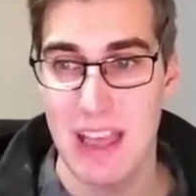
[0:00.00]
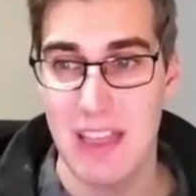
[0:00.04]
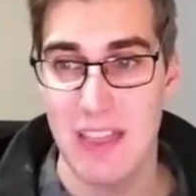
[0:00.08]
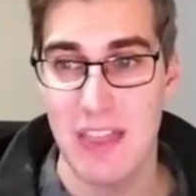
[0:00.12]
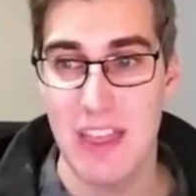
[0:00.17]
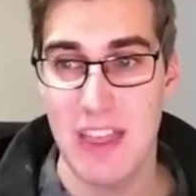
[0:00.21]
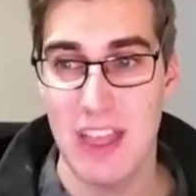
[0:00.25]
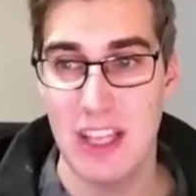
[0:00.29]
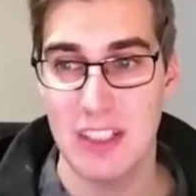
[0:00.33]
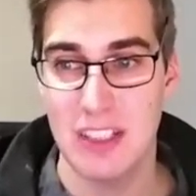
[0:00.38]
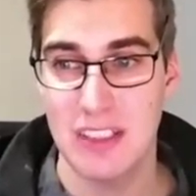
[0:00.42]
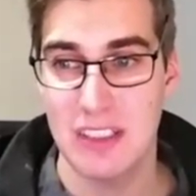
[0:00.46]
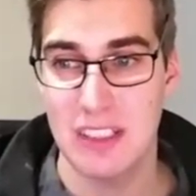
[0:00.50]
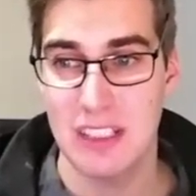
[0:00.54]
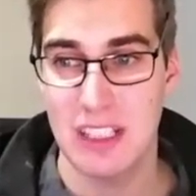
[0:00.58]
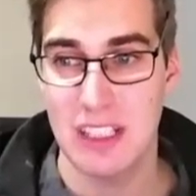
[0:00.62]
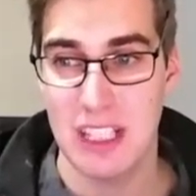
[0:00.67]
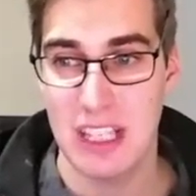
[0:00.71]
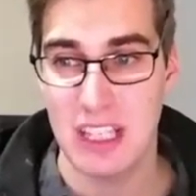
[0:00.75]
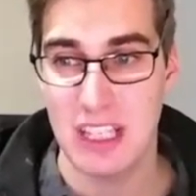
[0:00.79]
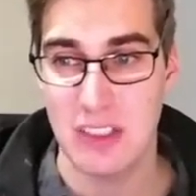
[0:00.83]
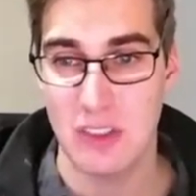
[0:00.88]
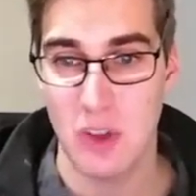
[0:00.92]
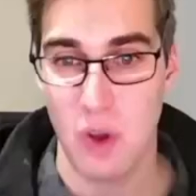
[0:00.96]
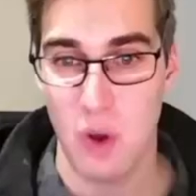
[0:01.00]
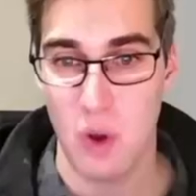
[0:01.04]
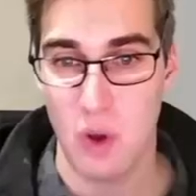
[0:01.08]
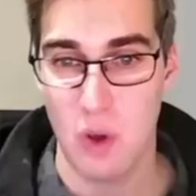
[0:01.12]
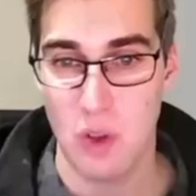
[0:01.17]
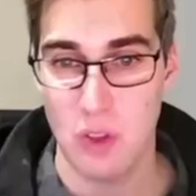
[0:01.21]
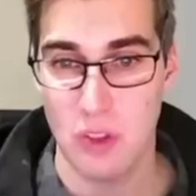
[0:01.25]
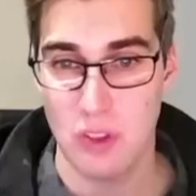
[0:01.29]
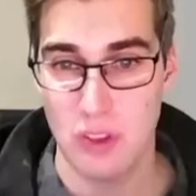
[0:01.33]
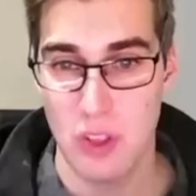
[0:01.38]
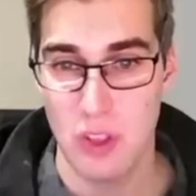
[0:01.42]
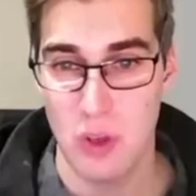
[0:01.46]
This is
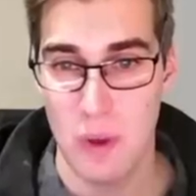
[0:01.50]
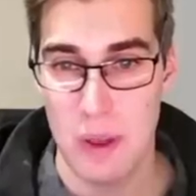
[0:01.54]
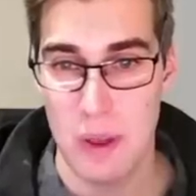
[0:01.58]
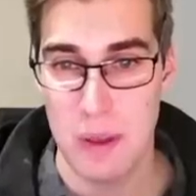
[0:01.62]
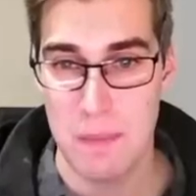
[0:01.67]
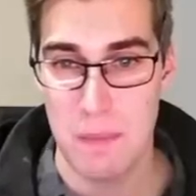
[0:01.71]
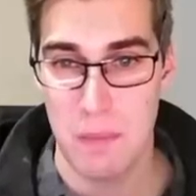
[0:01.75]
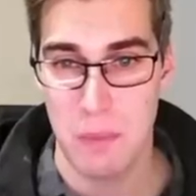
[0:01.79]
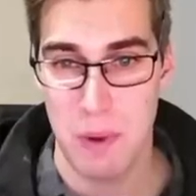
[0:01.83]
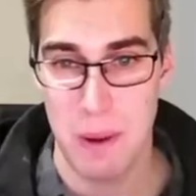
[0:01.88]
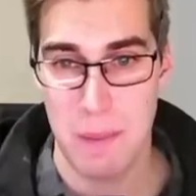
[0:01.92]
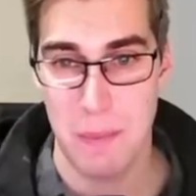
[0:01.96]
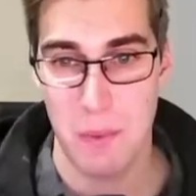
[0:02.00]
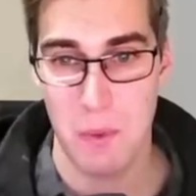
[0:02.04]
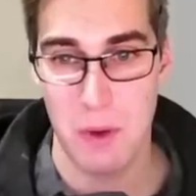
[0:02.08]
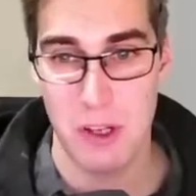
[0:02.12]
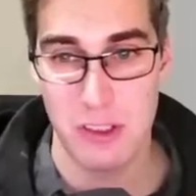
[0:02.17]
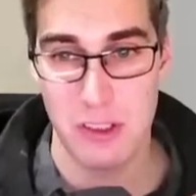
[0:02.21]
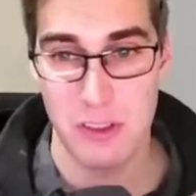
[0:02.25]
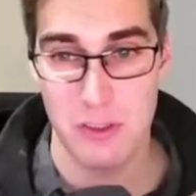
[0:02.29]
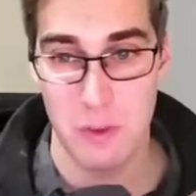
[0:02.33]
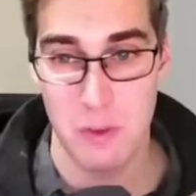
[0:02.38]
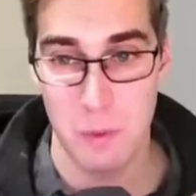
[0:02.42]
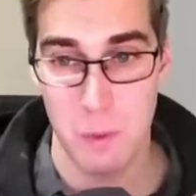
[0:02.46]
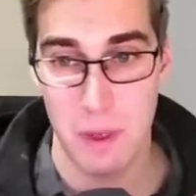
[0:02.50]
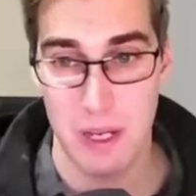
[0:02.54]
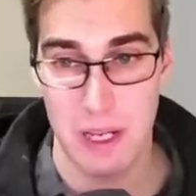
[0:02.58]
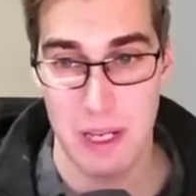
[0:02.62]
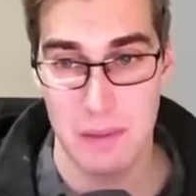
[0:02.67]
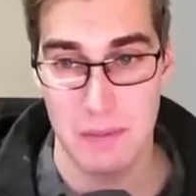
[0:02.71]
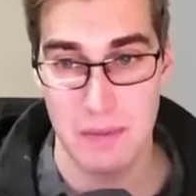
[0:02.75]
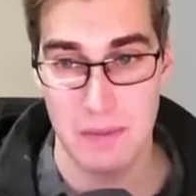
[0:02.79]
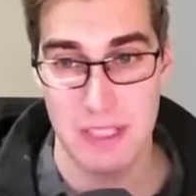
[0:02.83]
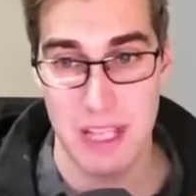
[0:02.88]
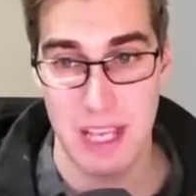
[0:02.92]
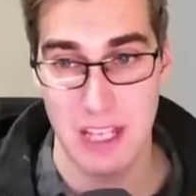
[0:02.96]
also in preparation for what
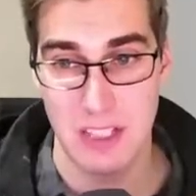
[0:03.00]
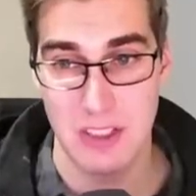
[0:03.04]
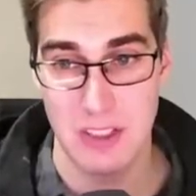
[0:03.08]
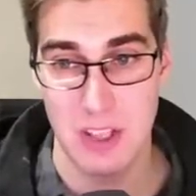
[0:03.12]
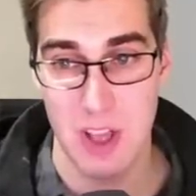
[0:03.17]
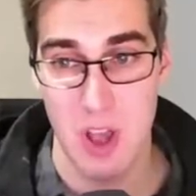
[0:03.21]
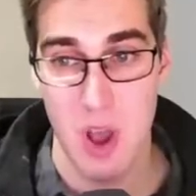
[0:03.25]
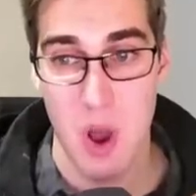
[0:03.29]
comes next.